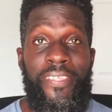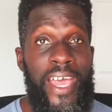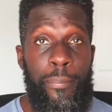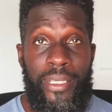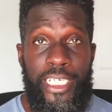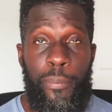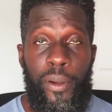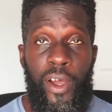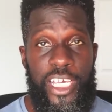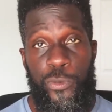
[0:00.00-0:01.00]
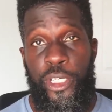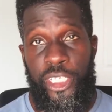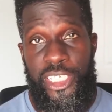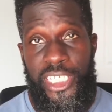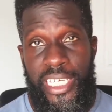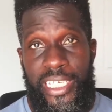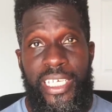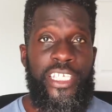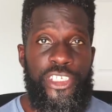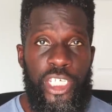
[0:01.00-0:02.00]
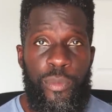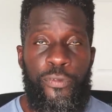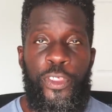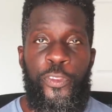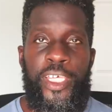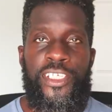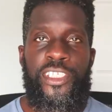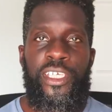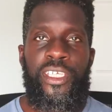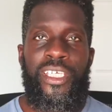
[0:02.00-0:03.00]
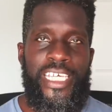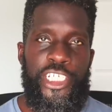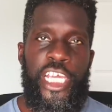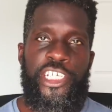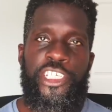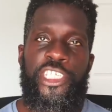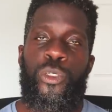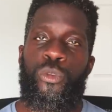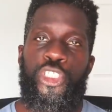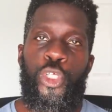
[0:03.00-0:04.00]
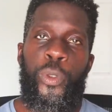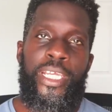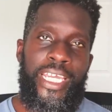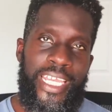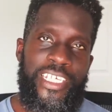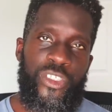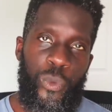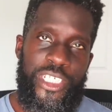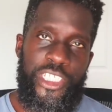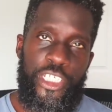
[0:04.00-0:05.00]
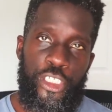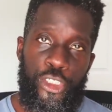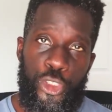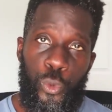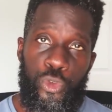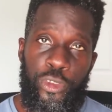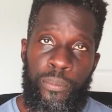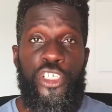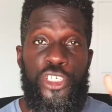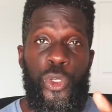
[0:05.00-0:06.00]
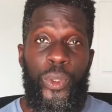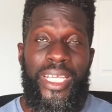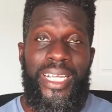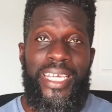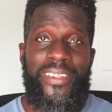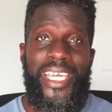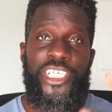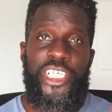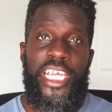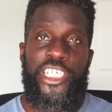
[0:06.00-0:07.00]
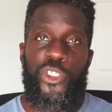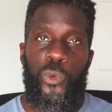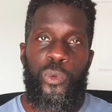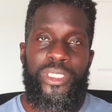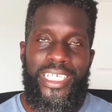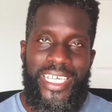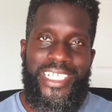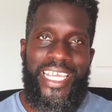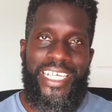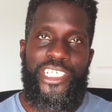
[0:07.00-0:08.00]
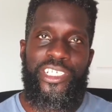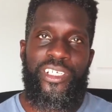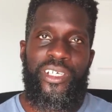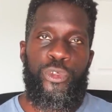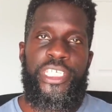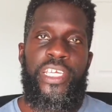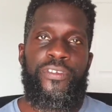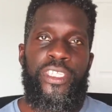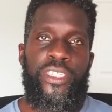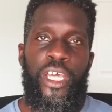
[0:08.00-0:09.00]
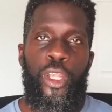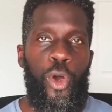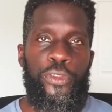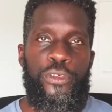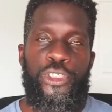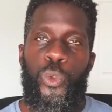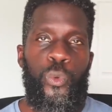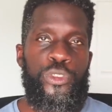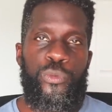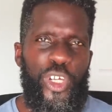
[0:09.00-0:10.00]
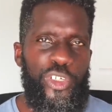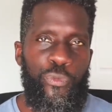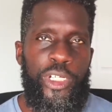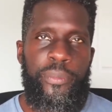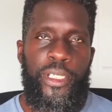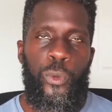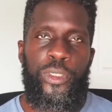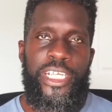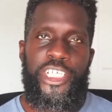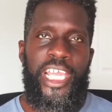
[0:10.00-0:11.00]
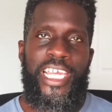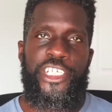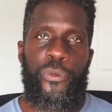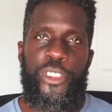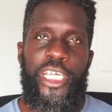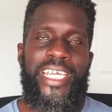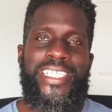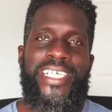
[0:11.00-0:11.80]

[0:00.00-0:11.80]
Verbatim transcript: and that played a part, as we're going to see, in some of the things that the education system was doing against West Indian children. Just so we're clear, the educational the education received in a lot of those schools couldn't really be called education. When you hear